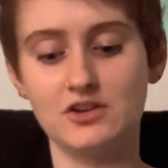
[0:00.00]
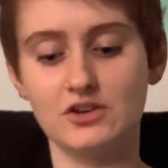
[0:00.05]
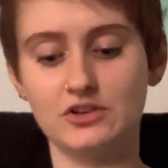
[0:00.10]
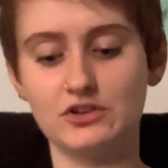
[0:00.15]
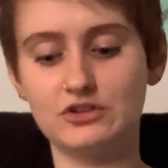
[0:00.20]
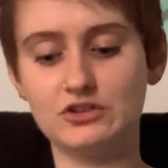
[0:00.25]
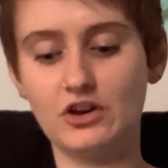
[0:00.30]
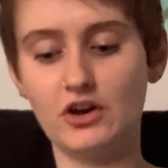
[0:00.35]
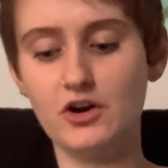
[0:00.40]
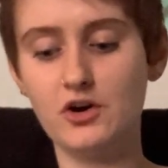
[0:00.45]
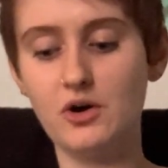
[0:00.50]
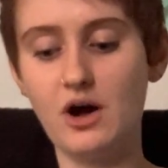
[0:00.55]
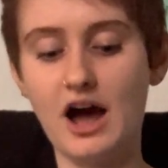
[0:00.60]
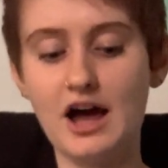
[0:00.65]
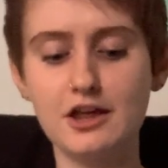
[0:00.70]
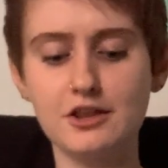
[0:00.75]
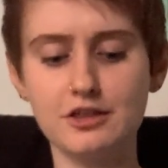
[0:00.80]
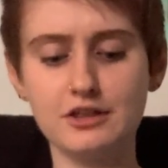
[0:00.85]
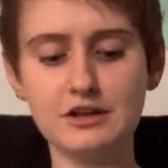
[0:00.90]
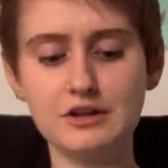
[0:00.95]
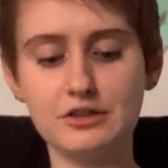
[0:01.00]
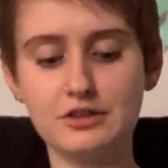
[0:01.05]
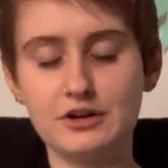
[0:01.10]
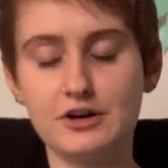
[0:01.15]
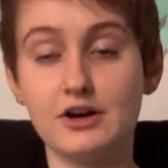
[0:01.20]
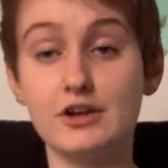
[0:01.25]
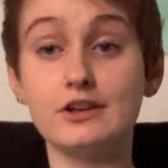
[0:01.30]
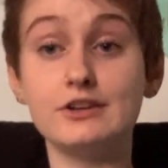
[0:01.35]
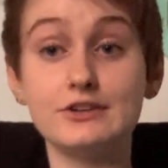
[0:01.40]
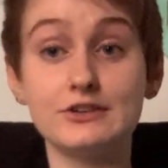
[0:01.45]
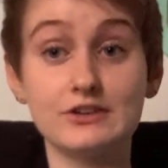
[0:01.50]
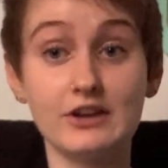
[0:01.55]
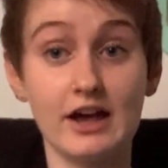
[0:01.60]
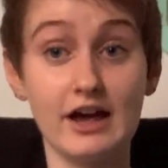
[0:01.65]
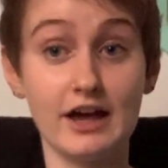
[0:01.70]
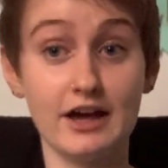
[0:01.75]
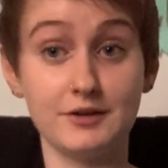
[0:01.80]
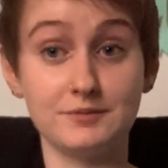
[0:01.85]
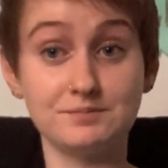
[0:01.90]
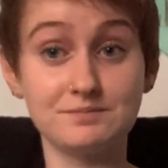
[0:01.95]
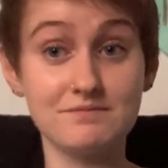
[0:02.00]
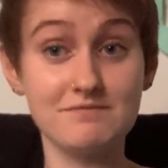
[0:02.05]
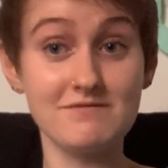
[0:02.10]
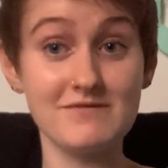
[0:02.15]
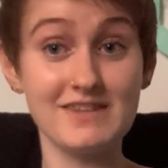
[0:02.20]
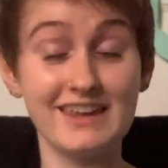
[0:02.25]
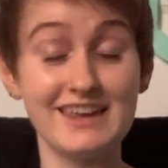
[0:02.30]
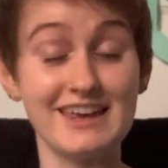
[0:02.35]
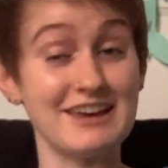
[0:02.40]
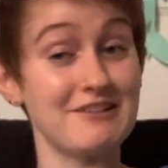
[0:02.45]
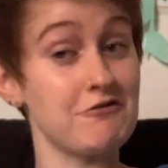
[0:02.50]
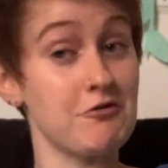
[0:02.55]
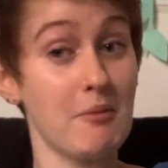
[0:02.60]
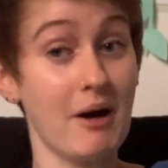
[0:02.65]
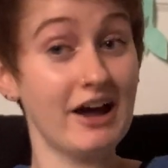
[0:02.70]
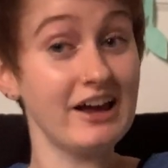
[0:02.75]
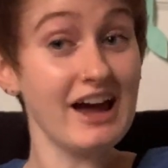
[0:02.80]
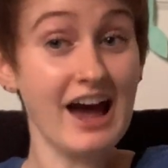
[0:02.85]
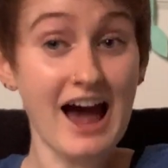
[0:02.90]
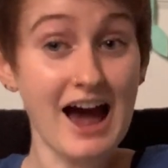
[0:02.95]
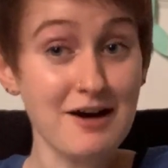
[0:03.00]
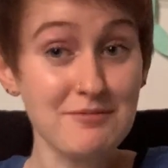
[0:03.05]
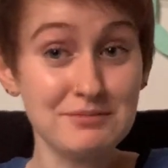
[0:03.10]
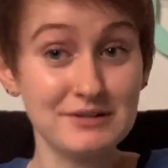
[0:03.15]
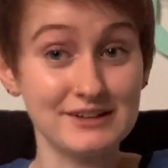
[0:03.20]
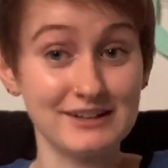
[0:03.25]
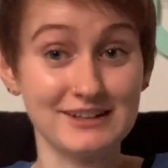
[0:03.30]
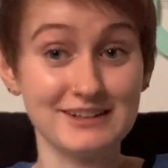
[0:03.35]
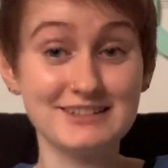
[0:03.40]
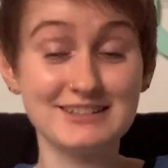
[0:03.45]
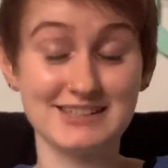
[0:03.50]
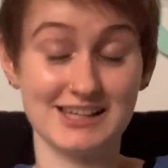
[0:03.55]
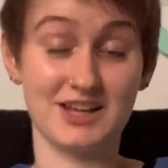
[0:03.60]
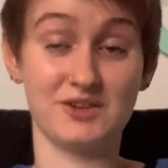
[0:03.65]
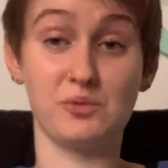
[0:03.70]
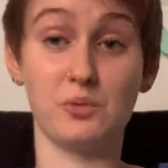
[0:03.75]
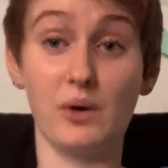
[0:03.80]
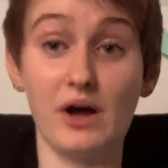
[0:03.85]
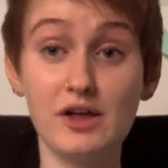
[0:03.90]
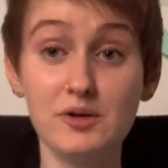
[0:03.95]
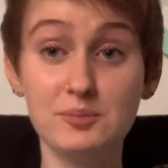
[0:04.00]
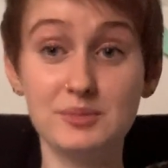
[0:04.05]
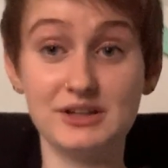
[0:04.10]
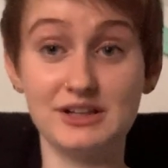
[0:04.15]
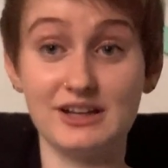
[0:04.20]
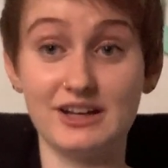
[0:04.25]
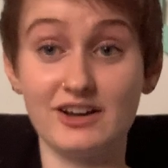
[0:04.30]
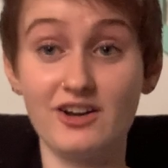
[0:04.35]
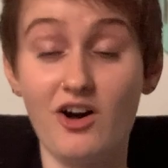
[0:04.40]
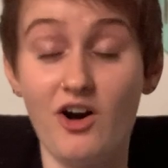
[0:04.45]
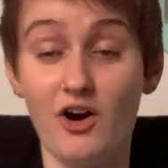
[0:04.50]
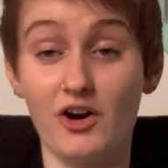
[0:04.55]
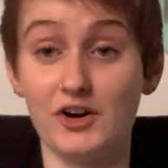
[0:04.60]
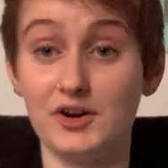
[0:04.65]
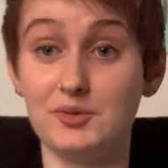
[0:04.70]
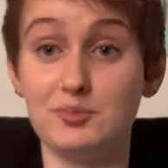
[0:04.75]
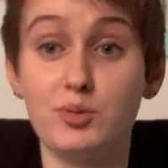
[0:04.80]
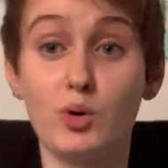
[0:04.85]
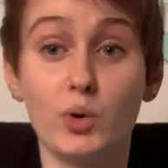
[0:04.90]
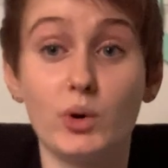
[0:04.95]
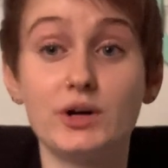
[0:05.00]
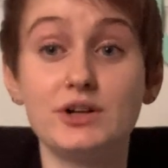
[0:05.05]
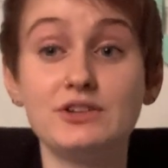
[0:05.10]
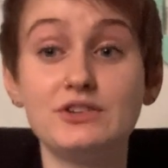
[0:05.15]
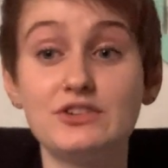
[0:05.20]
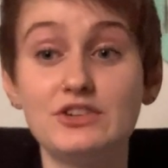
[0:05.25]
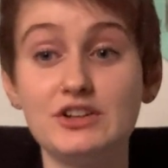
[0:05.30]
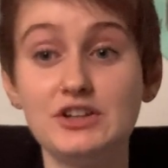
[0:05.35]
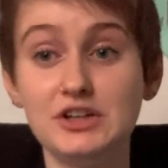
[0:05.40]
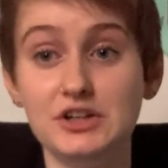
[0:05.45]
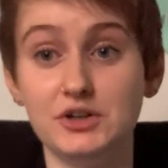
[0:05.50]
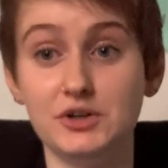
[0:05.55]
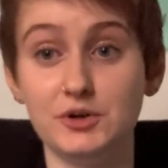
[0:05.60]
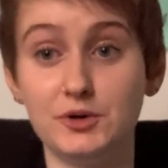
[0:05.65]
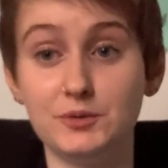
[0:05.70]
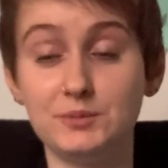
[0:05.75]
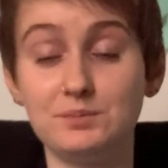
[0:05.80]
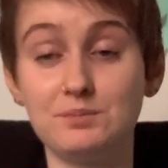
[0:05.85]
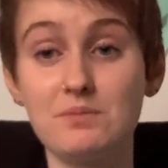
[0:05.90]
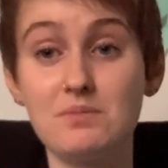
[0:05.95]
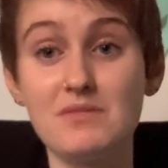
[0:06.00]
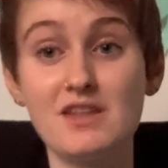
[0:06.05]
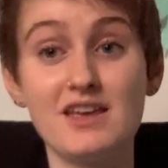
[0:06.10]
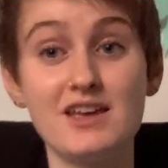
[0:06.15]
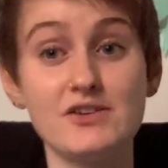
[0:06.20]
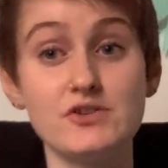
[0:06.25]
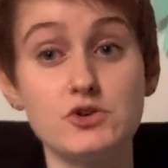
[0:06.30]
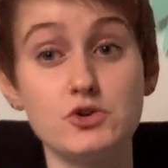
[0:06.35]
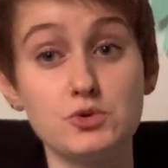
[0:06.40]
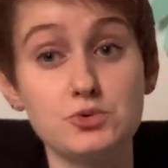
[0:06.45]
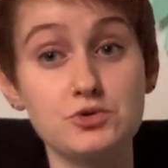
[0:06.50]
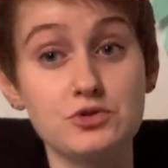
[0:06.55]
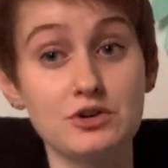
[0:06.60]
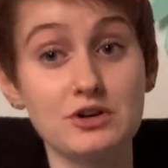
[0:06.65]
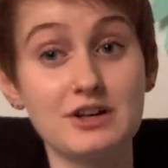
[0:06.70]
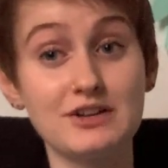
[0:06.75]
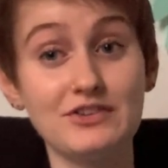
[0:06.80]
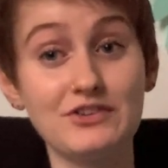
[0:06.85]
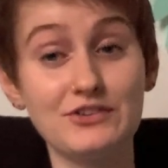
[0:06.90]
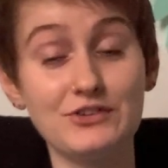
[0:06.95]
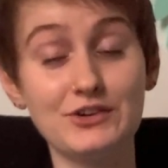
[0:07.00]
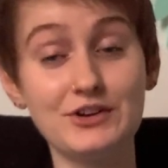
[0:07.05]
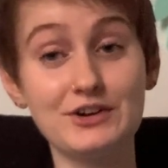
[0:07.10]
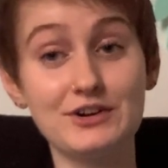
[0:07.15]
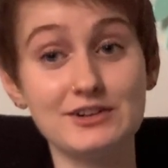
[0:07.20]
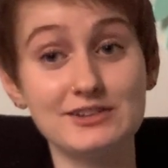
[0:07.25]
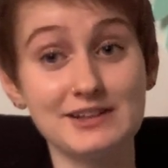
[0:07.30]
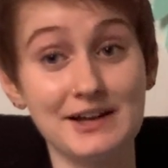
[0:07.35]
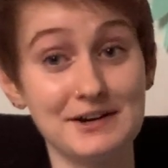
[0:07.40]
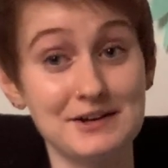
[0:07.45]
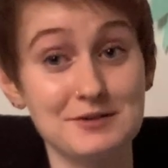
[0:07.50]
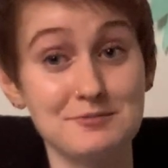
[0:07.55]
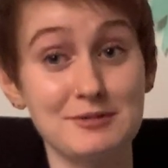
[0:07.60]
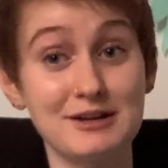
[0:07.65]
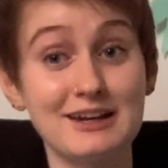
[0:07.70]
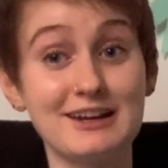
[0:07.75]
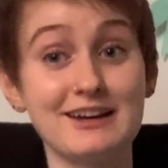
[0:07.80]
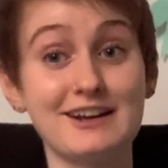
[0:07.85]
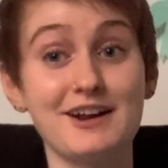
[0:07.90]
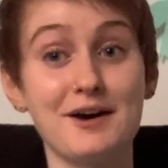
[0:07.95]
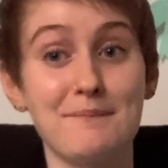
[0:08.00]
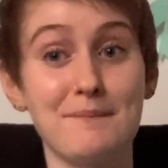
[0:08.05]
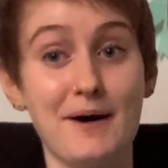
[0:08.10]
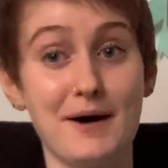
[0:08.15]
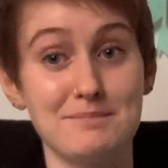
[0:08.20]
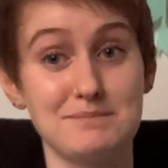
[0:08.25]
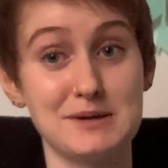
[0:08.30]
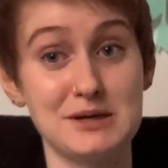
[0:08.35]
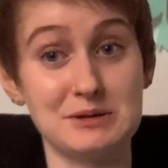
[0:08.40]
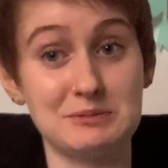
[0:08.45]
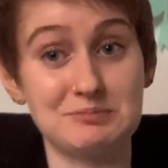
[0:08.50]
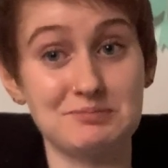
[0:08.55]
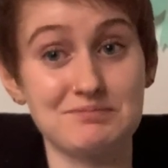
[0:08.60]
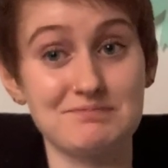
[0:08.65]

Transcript: So I think that I'll say, if my happiness and well-being are important to you, you should consider letting me get a puppy.